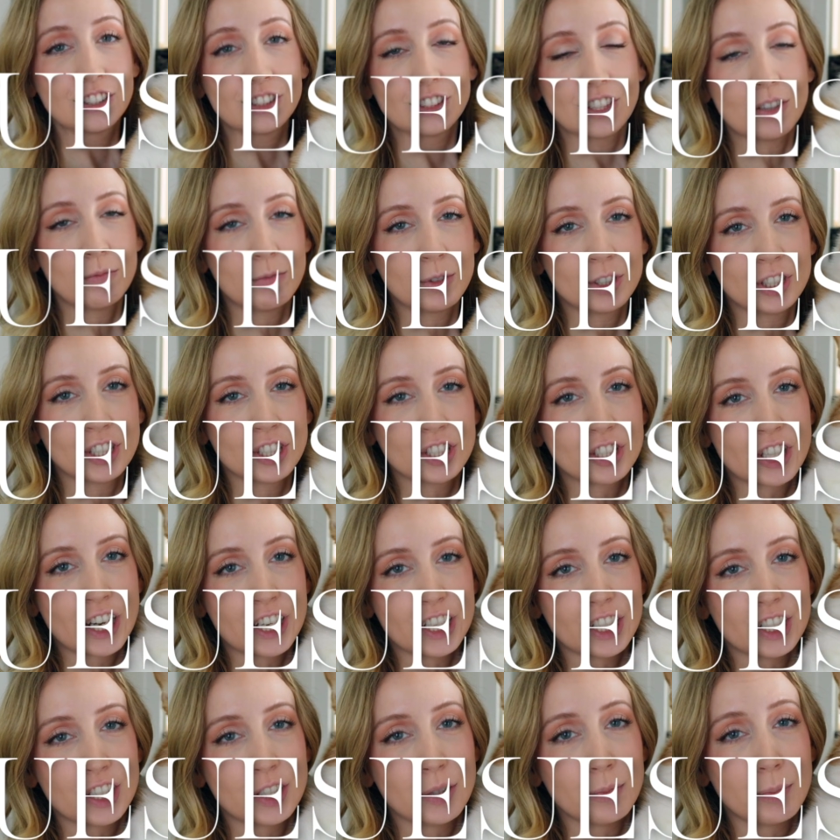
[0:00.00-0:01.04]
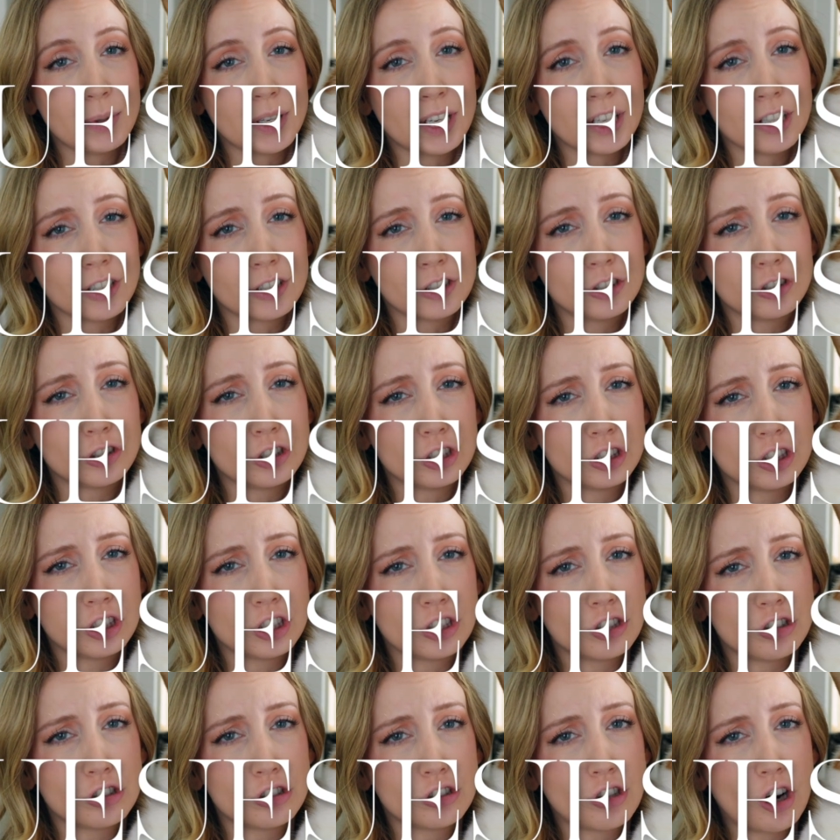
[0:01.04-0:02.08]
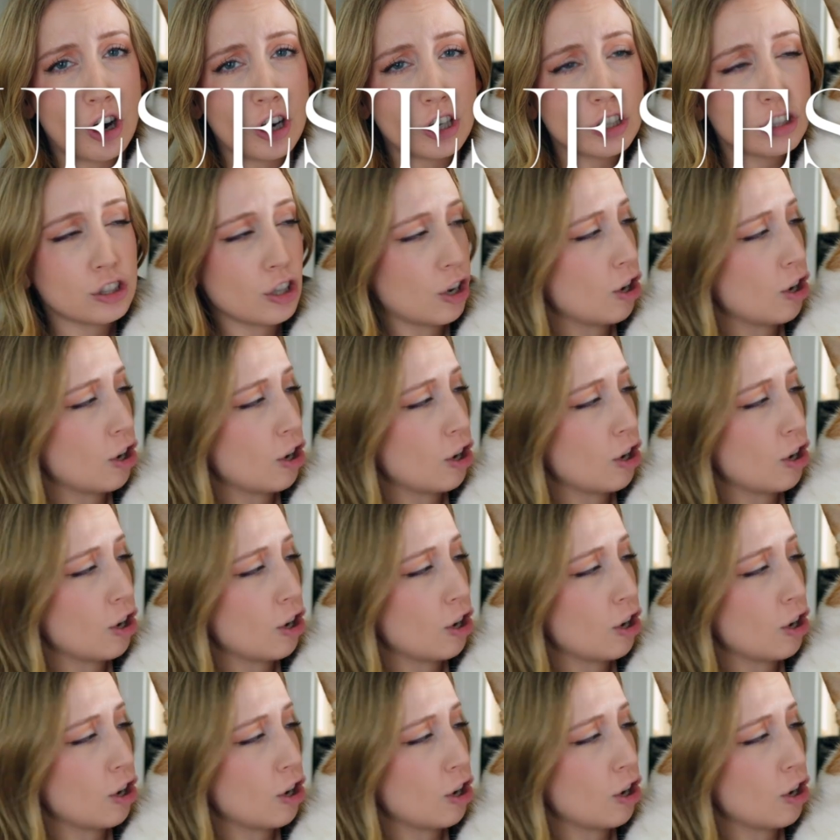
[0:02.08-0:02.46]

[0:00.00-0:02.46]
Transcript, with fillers: Someone decided to be a good little guard